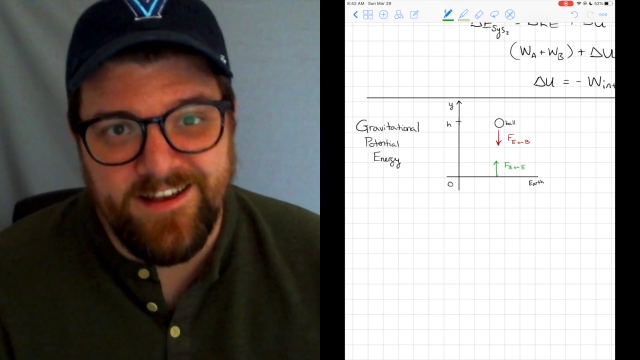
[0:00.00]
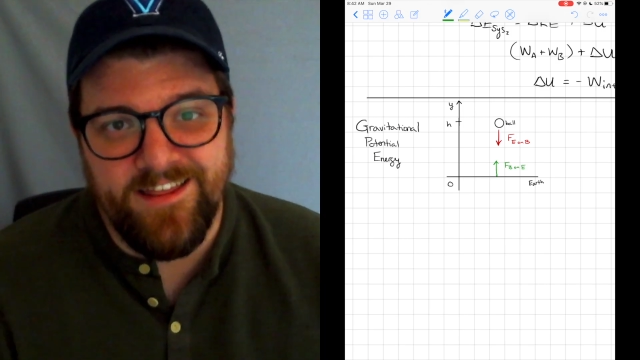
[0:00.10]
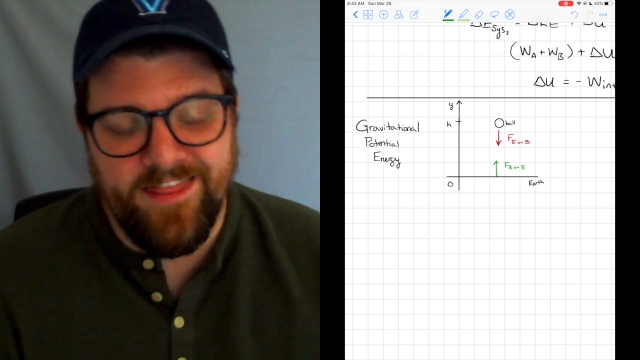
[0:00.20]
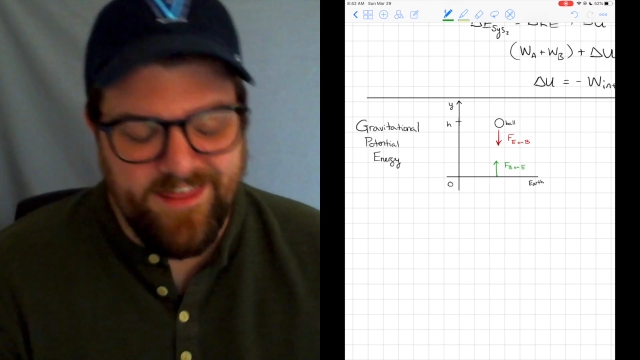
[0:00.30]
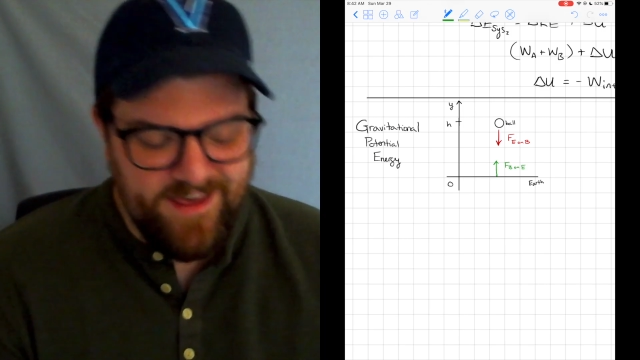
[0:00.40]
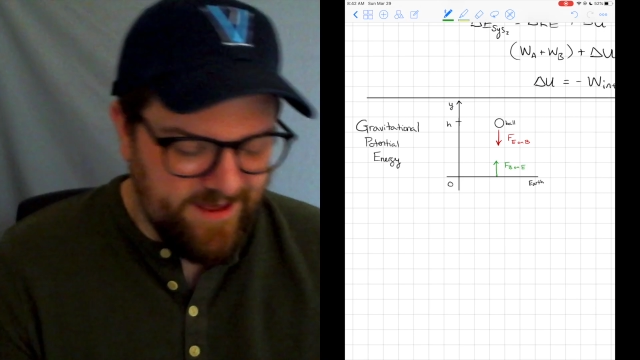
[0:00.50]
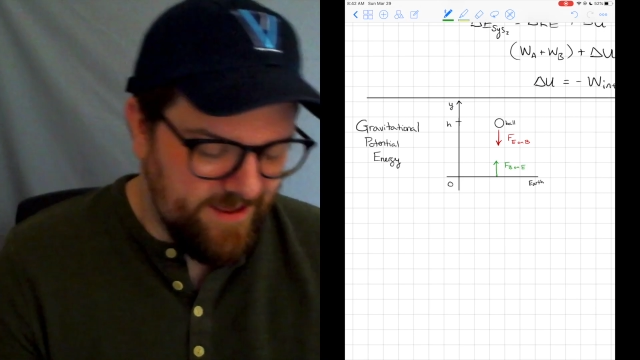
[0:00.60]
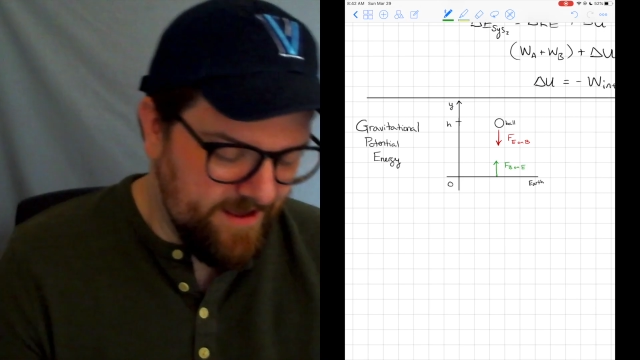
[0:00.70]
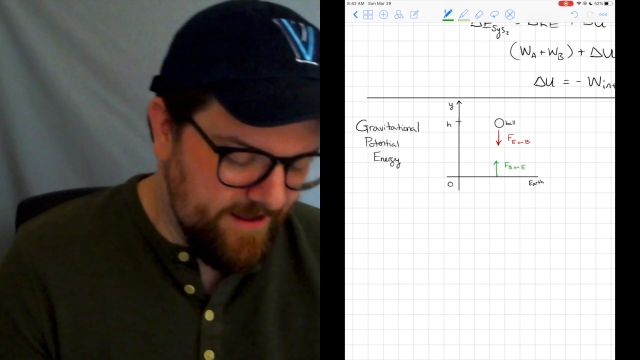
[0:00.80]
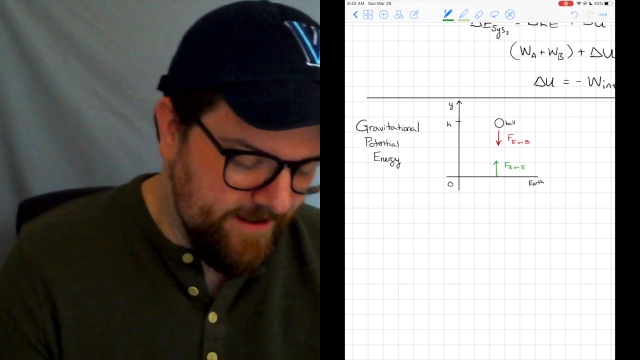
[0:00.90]
that
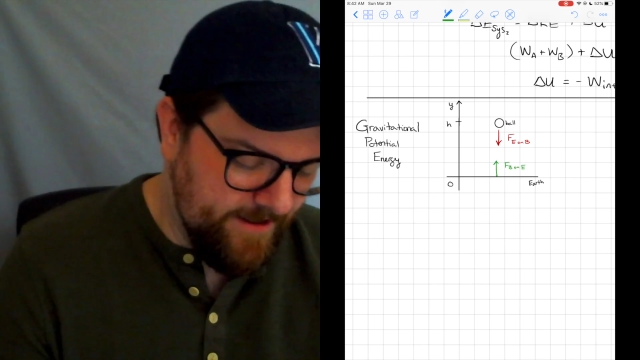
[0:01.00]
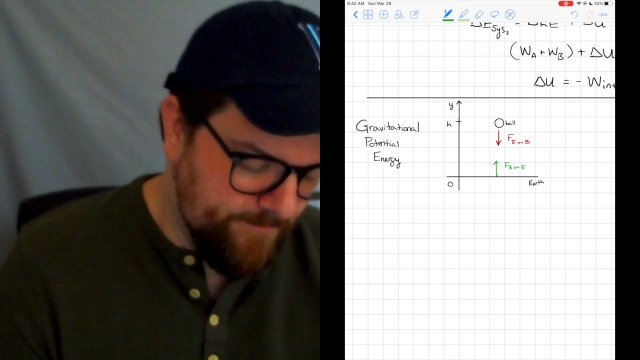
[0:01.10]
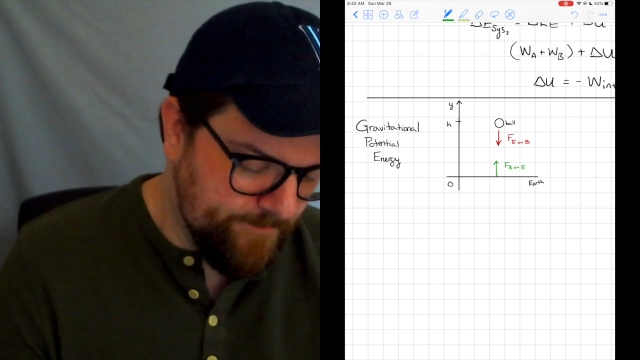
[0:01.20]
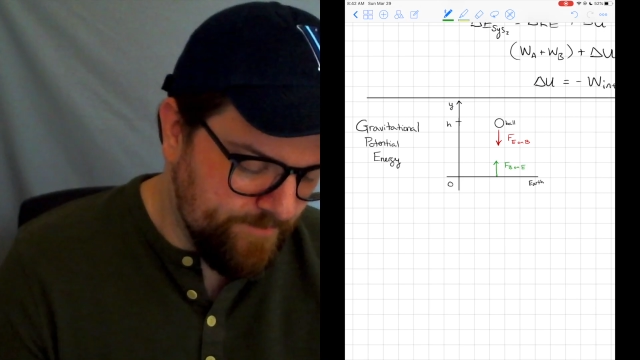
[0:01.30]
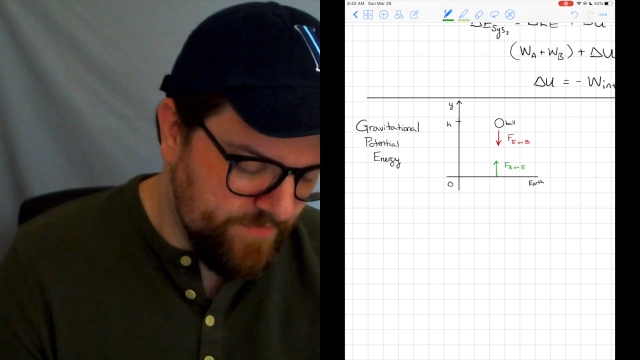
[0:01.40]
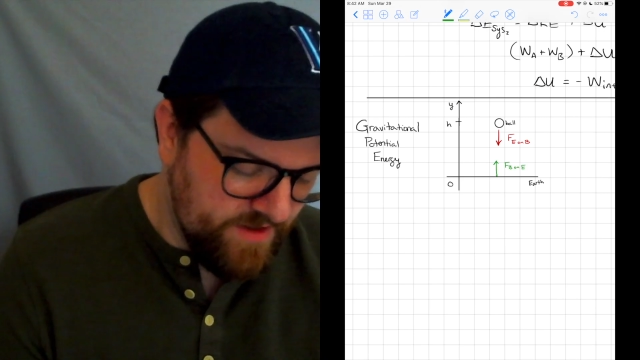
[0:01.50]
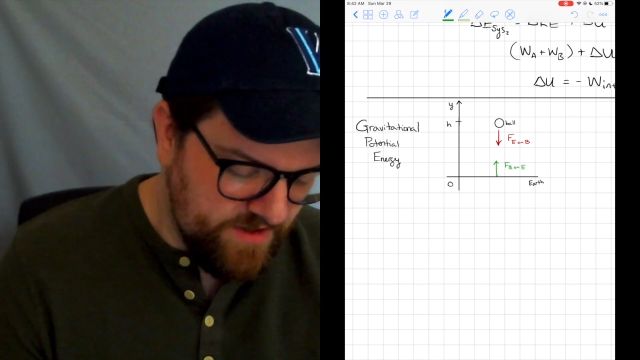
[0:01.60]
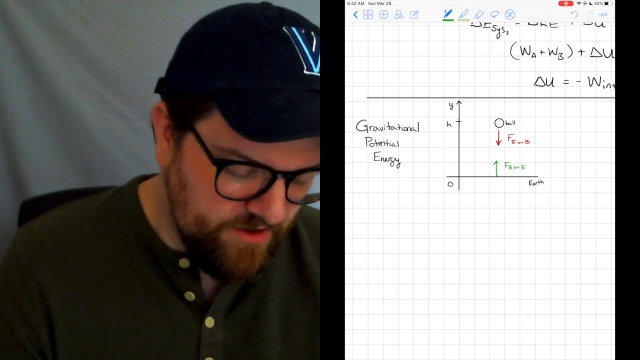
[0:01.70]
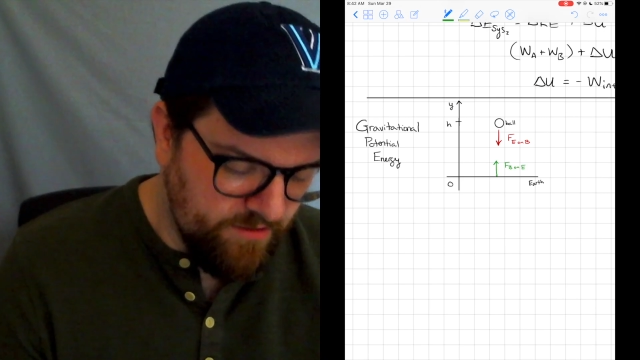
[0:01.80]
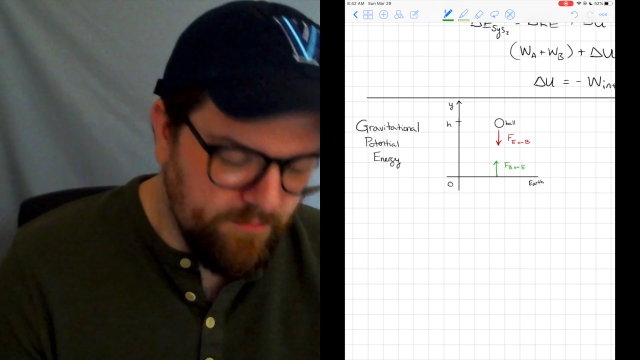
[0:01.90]

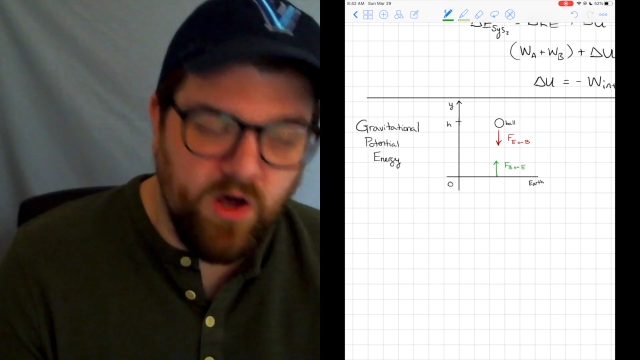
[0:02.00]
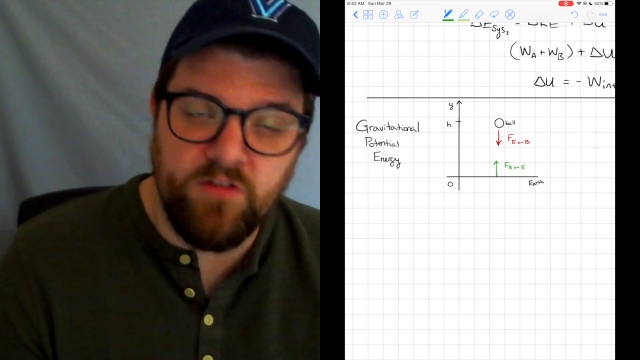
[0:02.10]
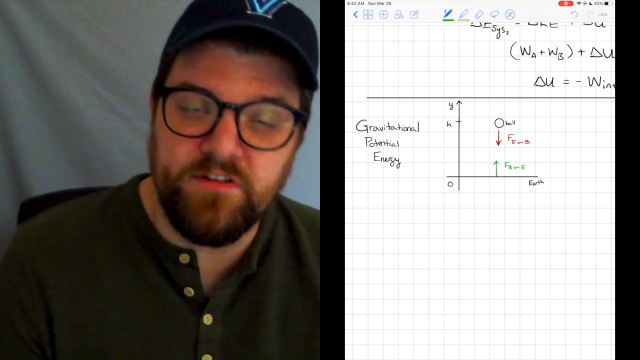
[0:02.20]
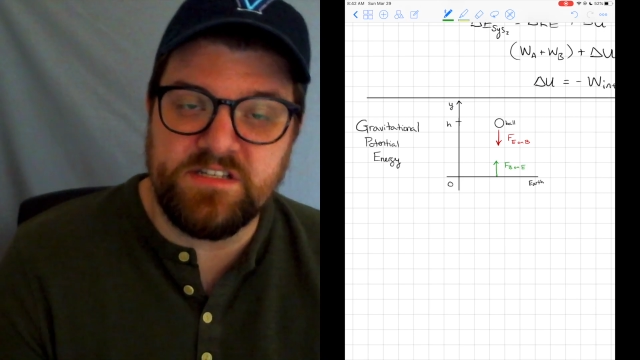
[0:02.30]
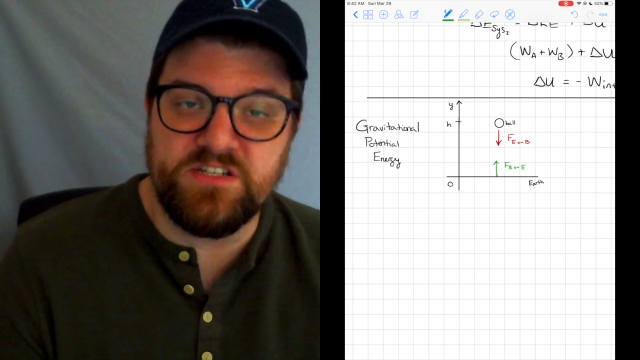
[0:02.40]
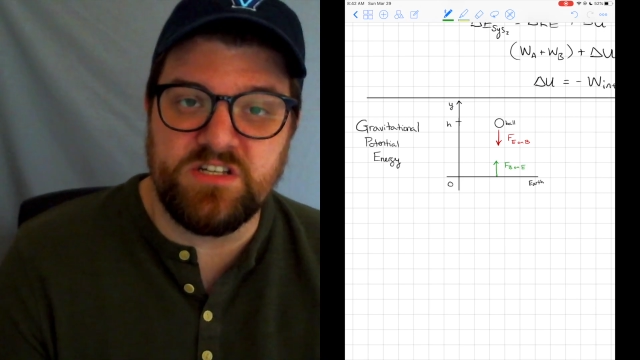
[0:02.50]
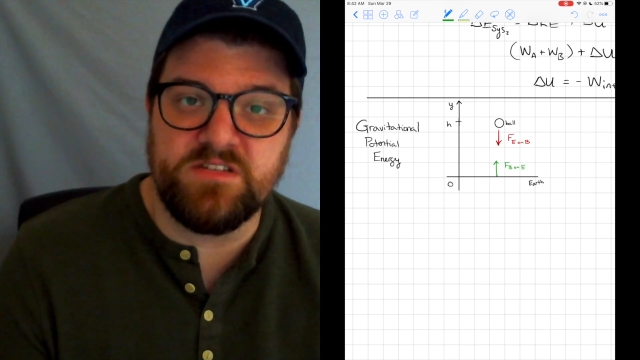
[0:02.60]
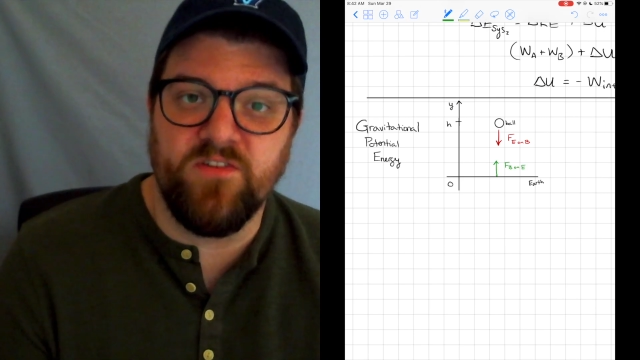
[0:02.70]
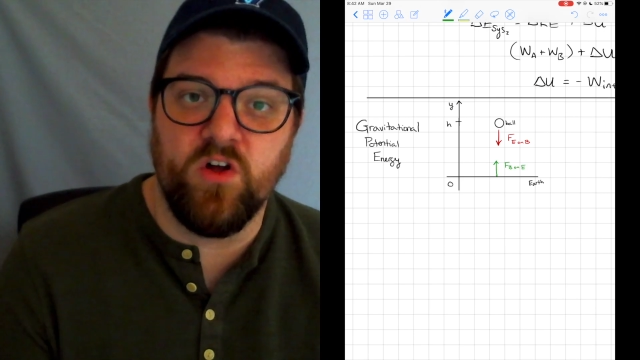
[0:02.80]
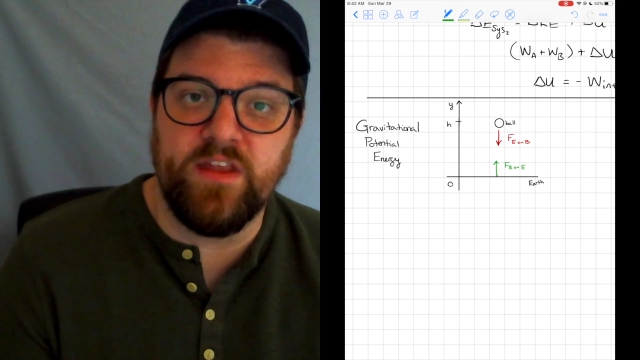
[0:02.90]
the ball doesn't just
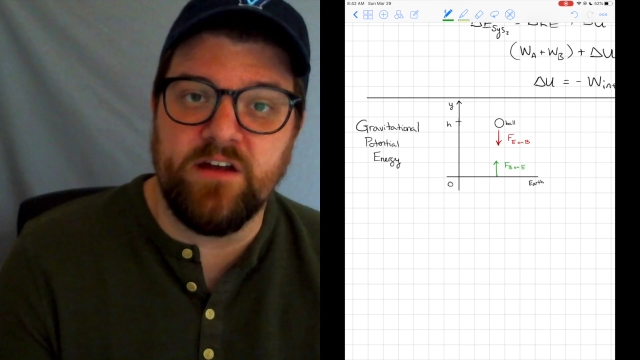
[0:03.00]
fall down